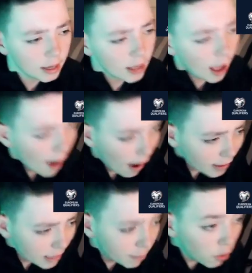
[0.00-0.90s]
I think he
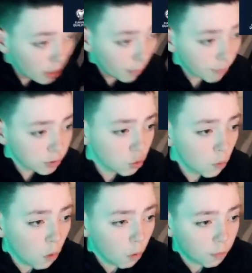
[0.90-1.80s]
put it on a stonewall
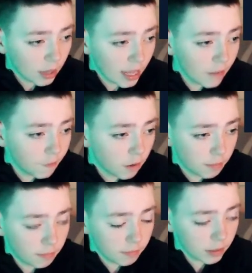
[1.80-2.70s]
plate for
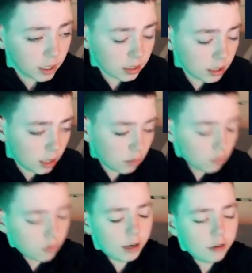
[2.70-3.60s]
Christie. I don't know
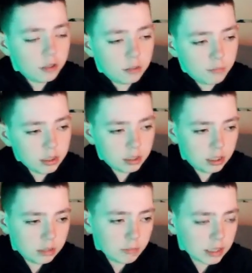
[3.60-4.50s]
how he's missed
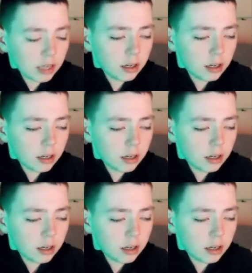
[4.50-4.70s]
hit it.